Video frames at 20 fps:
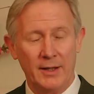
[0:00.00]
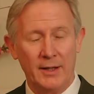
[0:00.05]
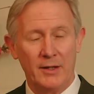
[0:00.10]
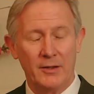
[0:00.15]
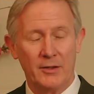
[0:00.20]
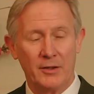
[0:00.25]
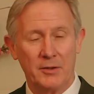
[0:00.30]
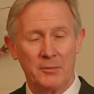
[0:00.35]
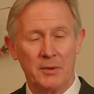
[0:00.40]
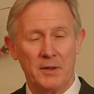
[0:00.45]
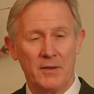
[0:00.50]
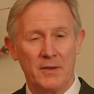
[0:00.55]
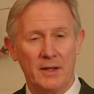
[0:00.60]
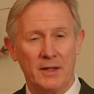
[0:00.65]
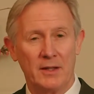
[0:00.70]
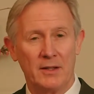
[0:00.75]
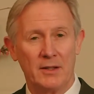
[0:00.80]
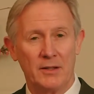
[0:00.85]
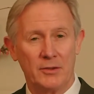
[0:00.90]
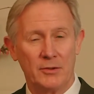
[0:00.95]
they're going to be
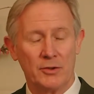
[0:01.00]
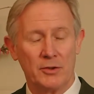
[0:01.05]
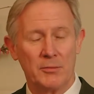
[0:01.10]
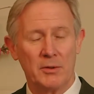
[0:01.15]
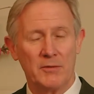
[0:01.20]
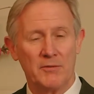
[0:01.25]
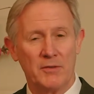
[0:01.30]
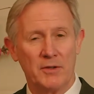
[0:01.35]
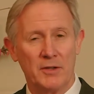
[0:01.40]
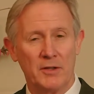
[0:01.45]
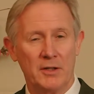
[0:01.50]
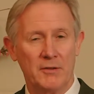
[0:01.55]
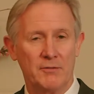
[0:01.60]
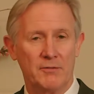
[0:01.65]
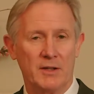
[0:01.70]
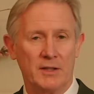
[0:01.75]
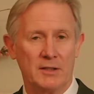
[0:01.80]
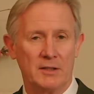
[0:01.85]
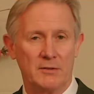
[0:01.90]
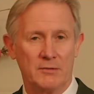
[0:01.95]
thinking that you're going to be very
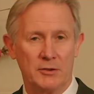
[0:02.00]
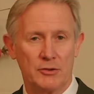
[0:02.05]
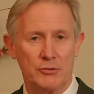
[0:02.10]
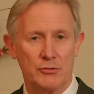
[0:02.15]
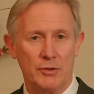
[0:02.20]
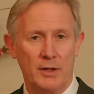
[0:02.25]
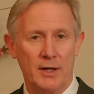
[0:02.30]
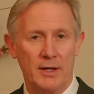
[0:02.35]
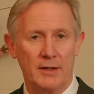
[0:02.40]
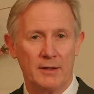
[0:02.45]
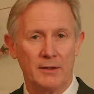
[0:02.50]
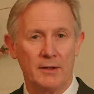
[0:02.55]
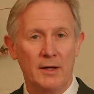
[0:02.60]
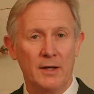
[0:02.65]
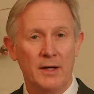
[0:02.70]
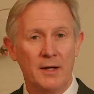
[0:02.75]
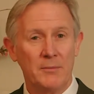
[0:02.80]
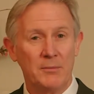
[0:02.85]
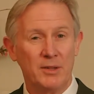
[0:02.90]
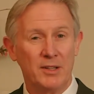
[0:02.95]
effective at trial,
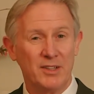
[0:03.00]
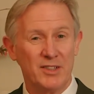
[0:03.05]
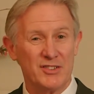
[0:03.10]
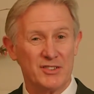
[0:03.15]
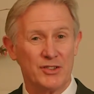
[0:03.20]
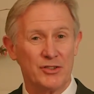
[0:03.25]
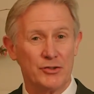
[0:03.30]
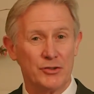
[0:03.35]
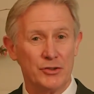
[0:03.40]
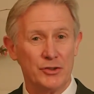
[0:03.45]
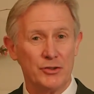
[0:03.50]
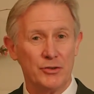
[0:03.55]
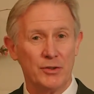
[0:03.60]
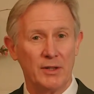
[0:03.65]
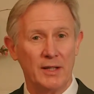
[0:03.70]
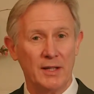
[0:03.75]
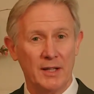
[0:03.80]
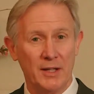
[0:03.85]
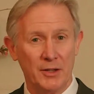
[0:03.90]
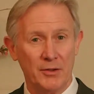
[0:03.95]
because a
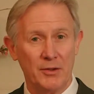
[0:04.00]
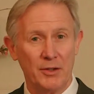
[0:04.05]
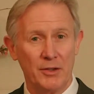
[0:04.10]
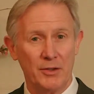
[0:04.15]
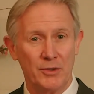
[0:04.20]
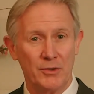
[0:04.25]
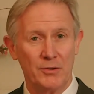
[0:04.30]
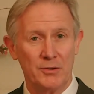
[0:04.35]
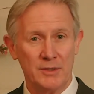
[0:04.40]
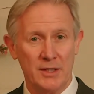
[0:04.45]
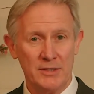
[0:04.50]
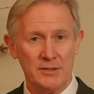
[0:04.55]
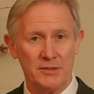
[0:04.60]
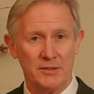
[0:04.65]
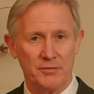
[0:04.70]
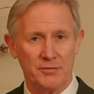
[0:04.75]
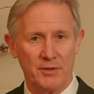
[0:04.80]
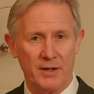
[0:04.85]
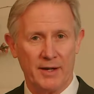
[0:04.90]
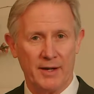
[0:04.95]
jury hearing you
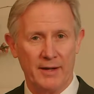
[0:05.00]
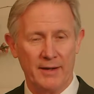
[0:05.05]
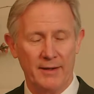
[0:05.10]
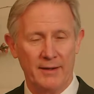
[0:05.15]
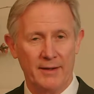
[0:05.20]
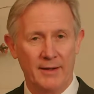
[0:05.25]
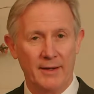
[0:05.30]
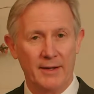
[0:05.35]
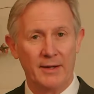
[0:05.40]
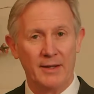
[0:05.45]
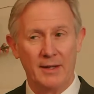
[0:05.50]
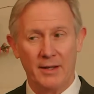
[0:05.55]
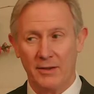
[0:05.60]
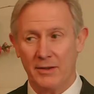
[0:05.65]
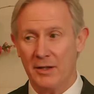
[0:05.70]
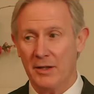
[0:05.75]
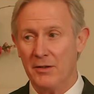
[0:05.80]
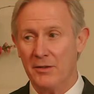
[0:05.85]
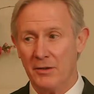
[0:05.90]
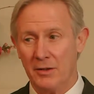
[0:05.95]
testify,
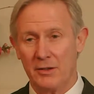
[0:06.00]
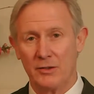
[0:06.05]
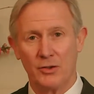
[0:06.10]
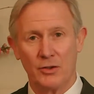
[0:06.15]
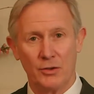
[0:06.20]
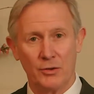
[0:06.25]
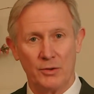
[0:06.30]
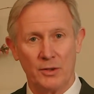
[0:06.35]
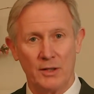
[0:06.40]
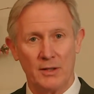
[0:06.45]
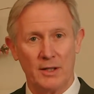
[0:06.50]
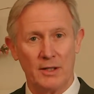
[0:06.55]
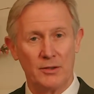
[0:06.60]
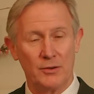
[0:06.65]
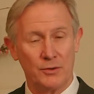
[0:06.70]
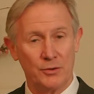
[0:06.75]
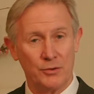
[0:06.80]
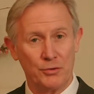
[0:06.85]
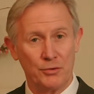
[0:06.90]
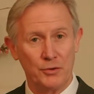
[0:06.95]
and they're concluding that
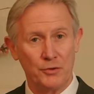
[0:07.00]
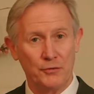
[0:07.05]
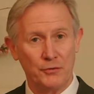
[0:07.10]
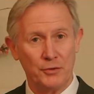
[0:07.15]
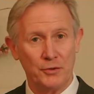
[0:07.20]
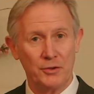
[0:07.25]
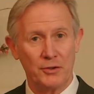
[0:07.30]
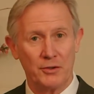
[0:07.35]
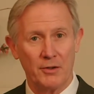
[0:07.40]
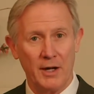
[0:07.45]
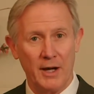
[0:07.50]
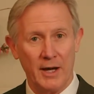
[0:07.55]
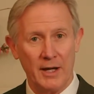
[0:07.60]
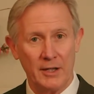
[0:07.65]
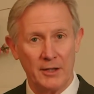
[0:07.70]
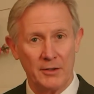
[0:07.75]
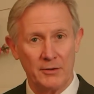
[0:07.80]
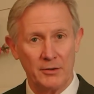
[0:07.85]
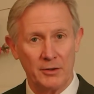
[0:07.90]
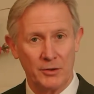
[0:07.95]
you're truthful, you're
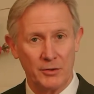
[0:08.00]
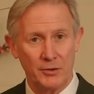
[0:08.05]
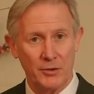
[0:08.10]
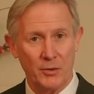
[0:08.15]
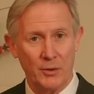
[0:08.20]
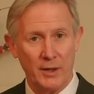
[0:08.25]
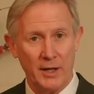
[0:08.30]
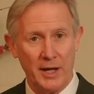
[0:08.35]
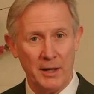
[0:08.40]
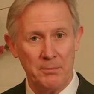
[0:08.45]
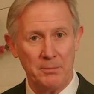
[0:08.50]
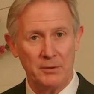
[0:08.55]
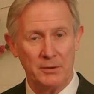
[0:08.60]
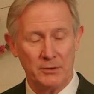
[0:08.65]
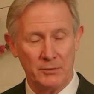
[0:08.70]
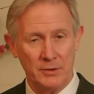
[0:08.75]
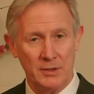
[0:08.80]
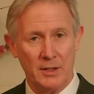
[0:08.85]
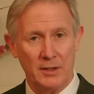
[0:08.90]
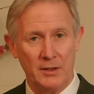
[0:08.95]
accurate, you know what happened,
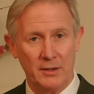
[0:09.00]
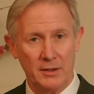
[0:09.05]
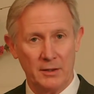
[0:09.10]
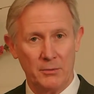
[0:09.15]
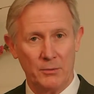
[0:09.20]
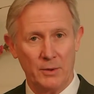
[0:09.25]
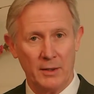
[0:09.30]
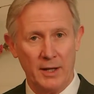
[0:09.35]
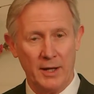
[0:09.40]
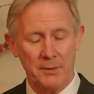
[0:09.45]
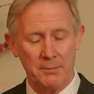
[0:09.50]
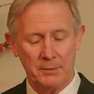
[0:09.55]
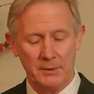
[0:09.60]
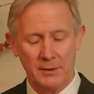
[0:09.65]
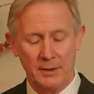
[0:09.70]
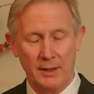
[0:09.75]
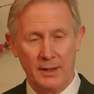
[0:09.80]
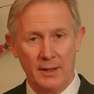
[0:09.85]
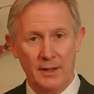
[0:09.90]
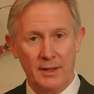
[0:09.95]
you're telling them what happened,
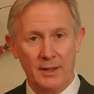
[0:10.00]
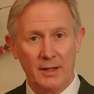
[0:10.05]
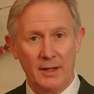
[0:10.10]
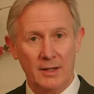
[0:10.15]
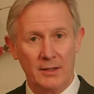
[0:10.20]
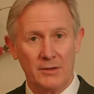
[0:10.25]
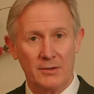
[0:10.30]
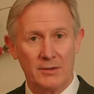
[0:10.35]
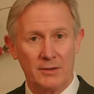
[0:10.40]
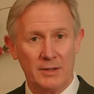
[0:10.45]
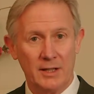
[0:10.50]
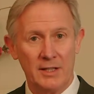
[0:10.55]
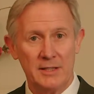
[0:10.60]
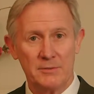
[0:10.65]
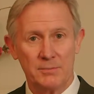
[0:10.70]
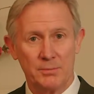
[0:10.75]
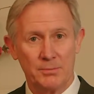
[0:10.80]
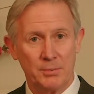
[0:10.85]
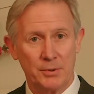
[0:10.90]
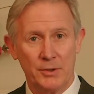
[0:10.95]
and you're a
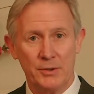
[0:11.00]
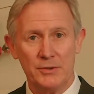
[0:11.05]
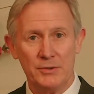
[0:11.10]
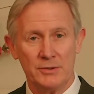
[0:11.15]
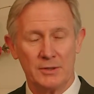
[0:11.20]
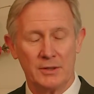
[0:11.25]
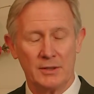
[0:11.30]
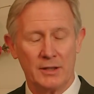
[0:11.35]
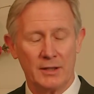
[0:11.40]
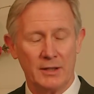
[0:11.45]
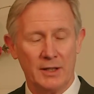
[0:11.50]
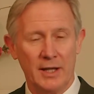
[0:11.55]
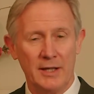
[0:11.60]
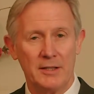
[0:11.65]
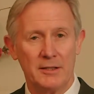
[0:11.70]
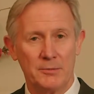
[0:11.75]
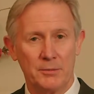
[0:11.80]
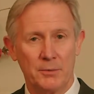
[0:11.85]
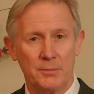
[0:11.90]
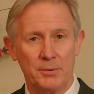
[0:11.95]
nice person, a
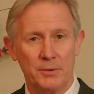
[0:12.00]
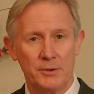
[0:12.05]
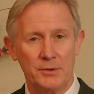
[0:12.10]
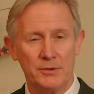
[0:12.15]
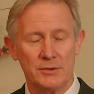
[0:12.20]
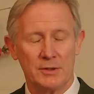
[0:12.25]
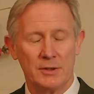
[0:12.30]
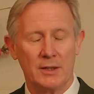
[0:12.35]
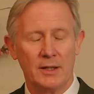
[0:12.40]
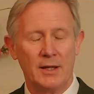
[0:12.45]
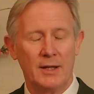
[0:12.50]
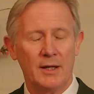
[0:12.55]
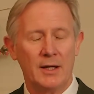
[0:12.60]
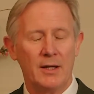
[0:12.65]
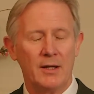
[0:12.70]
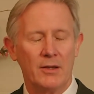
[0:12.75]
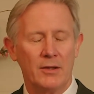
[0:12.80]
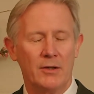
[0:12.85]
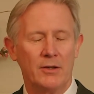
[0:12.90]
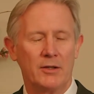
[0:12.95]
likable person,
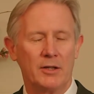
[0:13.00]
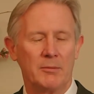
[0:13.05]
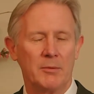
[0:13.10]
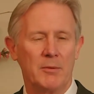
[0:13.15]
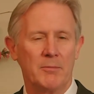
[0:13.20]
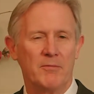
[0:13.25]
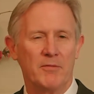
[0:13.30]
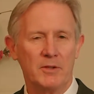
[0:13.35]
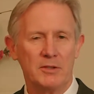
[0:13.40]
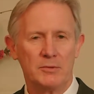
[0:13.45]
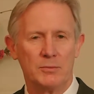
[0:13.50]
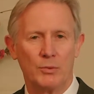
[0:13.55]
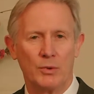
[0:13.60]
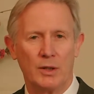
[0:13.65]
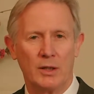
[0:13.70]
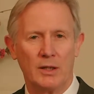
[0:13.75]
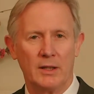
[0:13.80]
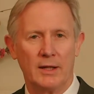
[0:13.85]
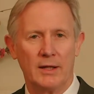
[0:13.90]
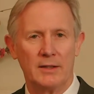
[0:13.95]
they're going to be much more
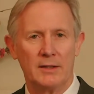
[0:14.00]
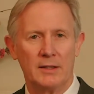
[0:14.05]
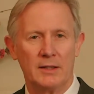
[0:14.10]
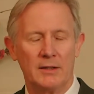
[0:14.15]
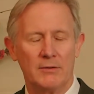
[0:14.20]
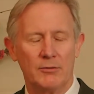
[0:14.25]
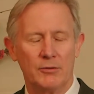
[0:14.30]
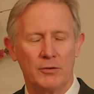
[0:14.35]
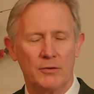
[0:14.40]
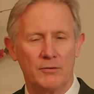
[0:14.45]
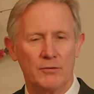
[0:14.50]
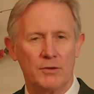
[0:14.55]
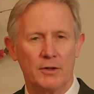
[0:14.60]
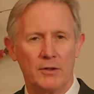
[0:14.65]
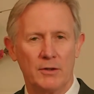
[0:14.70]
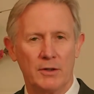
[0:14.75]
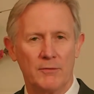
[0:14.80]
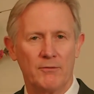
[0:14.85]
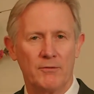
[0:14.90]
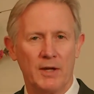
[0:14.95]
inclined to give you a
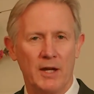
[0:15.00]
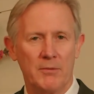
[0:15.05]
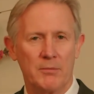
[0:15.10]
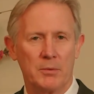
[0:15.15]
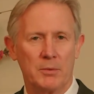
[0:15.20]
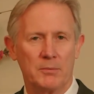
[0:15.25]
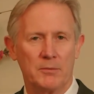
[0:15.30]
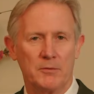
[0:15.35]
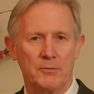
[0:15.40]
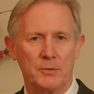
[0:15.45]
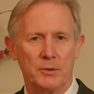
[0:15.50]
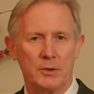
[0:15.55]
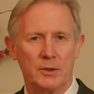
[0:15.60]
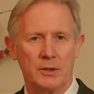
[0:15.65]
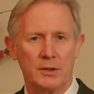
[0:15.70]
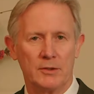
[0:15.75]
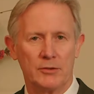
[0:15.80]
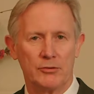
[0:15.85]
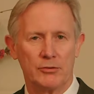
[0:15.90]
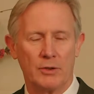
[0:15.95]
very favorable
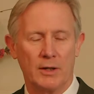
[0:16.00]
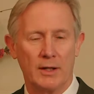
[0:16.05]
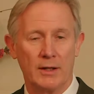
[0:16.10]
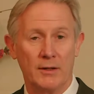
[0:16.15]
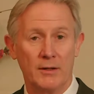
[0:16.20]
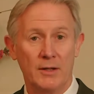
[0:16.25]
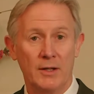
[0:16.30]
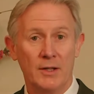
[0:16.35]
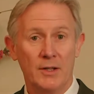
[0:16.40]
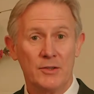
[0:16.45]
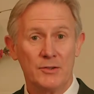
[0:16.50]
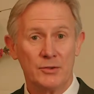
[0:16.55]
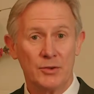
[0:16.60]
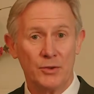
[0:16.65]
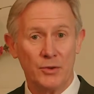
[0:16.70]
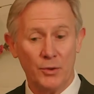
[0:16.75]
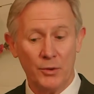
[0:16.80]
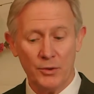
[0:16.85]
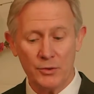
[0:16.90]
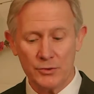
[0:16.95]
verdict at trial. So
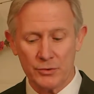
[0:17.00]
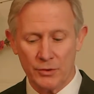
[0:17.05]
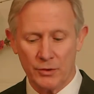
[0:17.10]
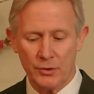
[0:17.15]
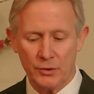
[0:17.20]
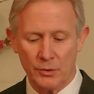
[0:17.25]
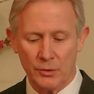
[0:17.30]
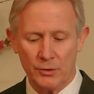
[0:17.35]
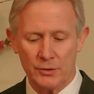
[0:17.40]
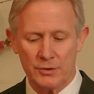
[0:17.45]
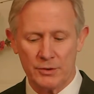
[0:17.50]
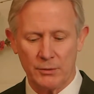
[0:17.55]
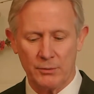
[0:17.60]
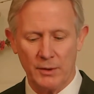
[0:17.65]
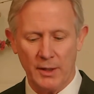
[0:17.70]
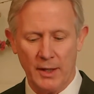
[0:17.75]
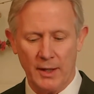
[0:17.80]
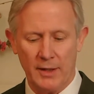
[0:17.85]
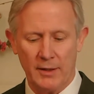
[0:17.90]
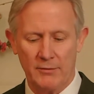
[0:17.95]
those are the goals that
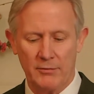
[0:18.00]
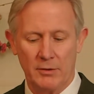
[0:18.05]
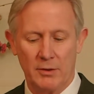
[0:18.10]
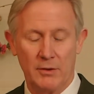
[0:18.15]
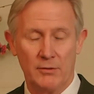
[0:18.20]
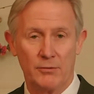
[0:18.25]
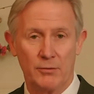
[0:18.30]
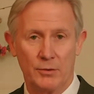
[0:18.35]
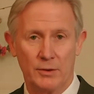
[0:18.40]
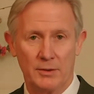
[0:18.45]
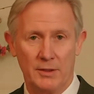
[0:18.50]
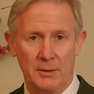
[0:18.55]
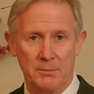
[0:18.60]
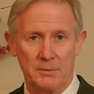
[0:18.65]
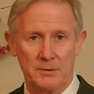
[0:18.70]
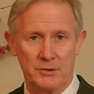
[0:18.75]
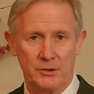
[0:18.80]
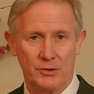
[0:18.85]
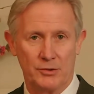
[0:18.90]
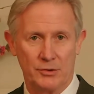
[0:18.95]
we have for a
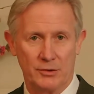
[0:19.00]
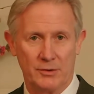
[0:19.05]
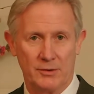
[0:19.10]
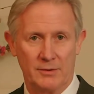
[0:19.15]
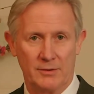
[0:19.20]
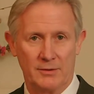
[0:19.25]
deposition.